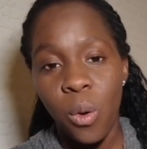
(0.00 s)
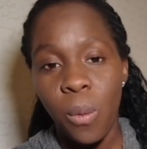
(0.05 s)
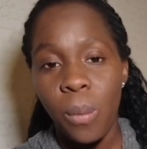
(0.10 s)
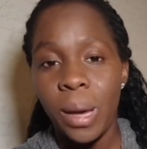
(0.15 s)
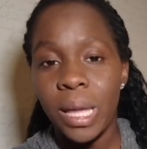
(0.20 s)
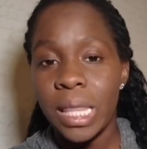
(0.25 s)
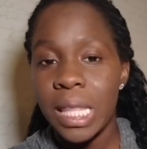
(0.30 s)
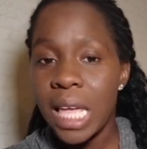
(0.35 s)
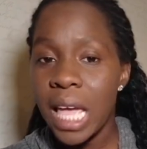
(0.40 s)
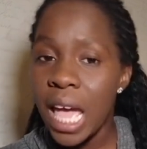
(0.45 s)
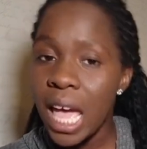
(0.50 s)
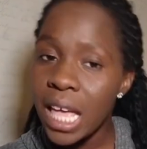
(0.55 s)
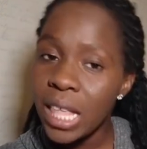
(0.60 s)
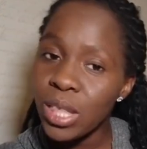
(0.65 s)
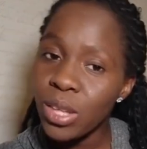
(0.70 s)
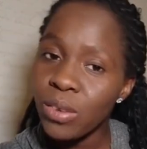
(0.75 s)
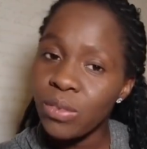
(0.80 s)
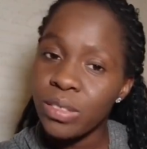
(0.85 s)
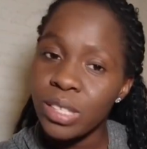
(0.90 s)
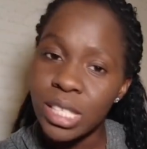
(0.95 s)
or by the
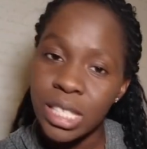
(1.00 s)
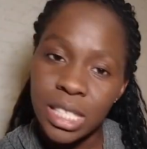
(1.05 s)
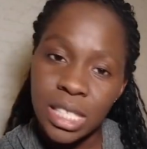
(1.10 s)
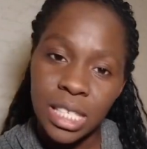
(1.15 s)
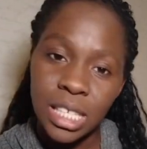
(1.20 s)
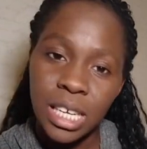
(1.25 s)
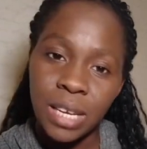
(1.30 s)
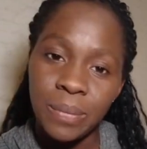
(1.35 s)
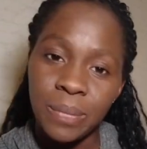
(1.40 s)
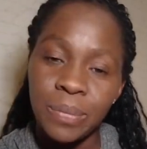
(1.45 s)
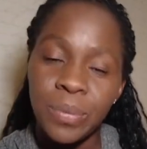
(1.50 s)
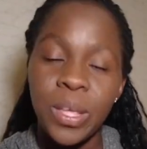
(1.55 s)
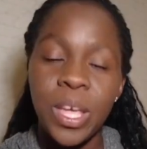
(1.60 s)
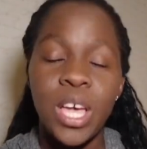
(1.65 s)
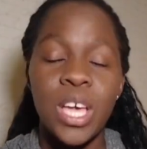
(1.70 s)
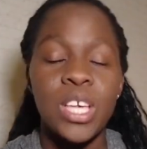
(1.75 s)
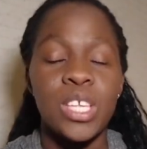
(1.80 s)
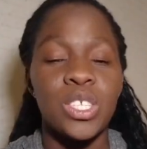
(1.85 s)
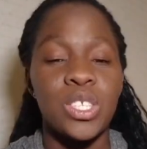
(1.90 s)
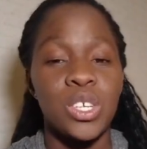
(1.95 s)
end of this year.
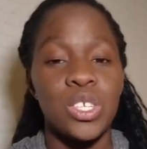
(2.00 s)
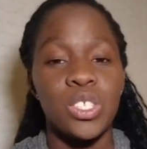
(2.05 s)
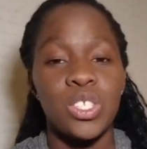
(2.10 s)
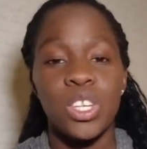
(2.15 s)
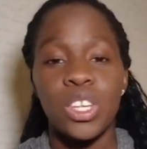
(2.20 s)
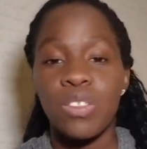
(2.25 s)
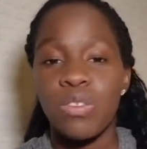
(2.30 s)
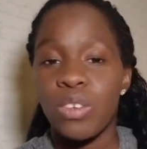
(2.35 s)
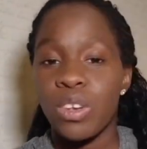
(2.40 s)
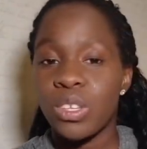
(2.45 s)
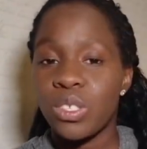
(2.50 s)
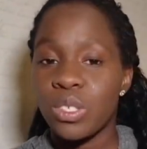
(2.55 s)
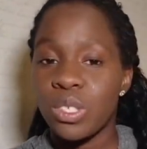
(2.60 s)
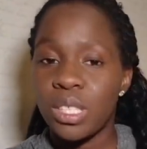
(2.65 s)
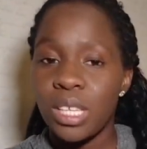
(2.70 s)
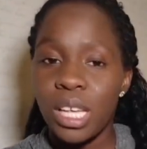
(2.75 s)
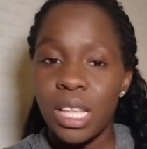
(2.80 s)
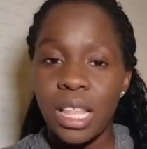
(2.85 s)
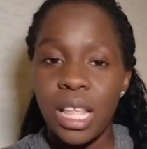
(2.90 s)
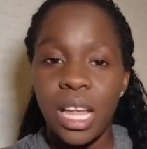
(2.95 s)
So it's just for you to
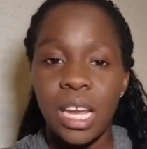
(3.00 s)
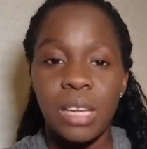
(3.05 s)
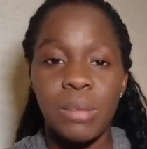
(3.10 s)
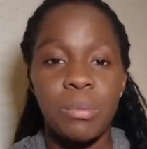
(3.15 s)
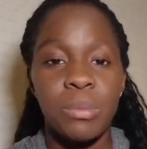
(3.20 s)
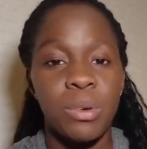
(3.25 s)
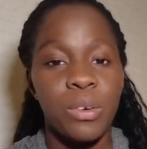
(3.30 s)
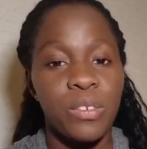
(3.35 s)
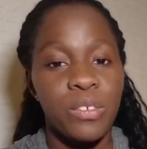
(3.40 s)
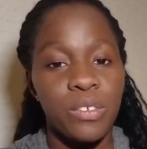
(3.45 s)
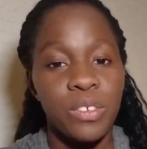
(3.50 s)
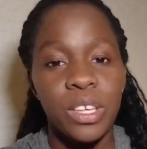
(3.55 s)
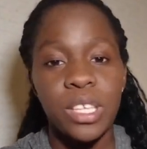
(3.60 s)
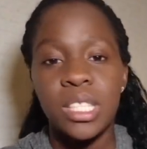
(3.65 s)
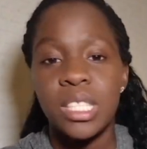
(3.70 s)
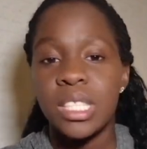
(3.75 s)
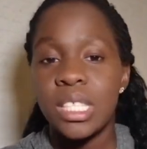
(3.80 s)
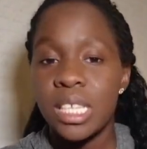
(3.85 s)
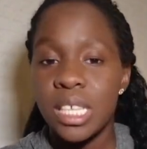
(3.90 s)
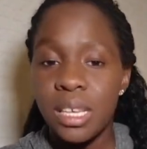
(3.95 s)
take that leap of
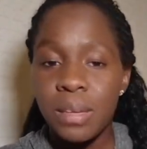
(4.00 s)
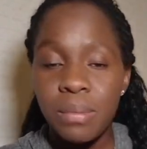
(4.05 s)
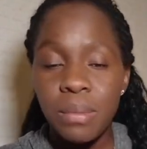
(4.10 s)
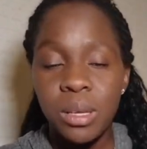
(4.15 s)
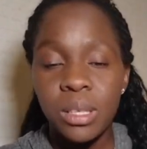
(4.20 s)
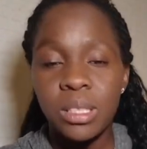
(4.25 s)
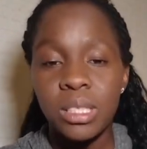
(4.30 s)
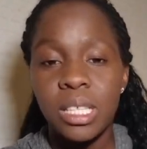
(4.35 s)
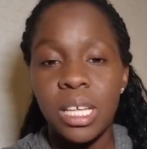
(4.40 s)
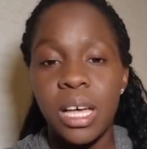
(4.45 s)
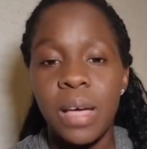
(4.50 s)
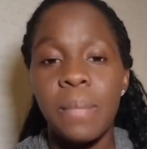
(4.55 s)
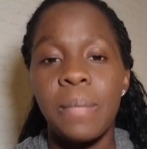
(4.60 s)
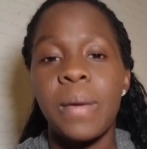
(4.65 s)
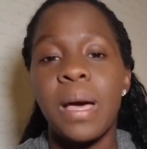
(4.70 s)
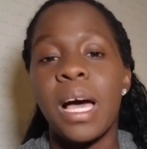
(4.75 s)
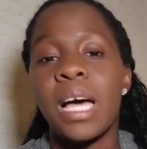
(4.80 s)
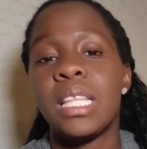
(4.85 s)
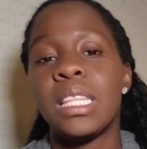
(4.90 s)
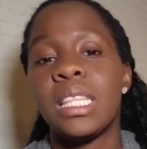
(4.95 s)
faith, email
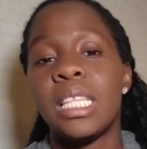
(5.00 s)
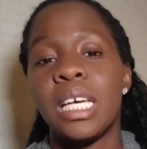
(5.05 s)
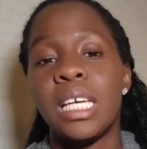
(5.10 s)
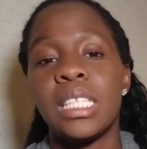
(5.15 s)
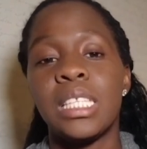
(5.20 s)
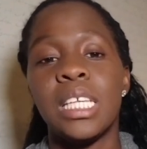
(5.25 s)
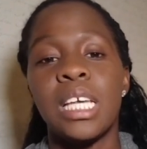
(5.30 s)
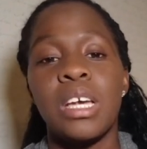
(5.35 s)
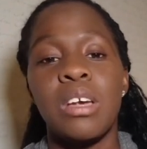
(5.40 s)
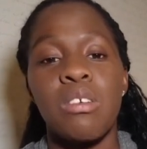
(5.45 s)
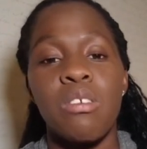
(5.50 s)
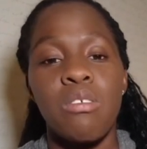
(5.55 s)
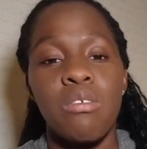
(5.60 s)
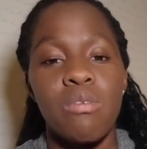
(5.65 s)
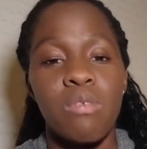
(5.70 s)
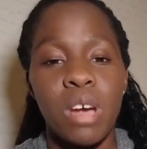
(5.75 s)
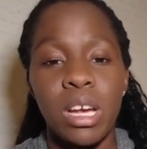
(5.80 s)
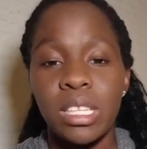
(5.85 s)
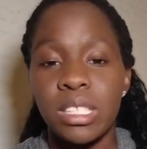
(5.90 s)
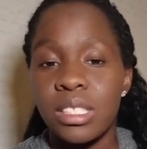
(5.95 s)
them, and then
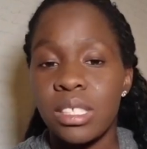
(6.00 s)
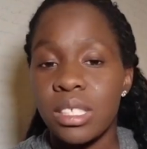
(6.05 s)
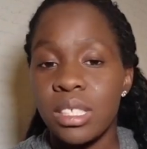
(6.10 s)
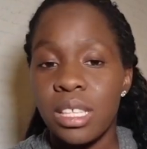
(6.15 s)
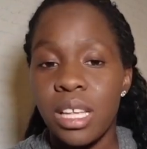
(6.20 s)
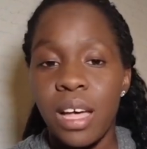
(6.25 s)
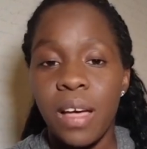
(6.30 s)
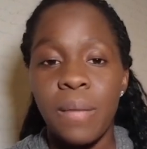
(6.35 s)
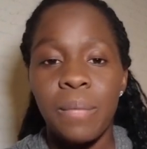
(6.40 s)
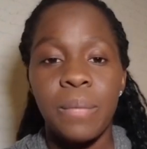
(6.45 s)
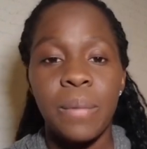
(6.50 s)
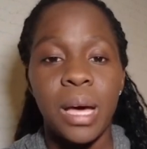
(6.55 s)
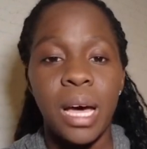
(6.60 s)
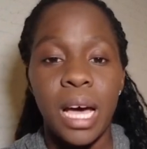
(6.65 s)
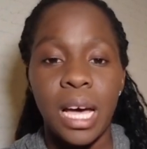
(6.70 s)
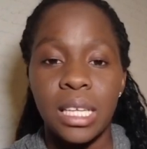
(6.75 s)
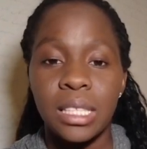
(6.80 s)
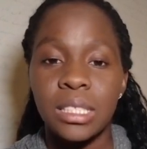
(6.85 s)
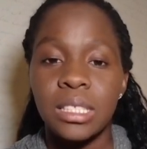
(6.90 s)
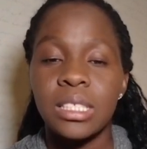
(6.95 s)
write to them,
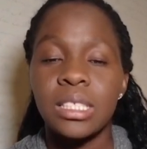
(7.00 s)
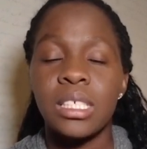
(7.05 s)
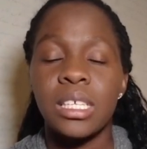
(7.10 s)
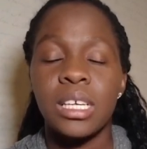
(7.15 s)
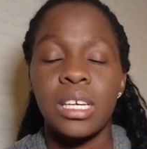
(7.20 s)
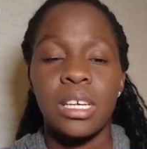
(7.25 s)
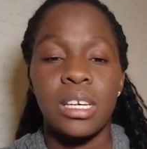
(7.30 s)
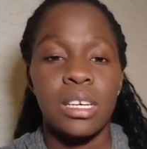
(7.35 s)
and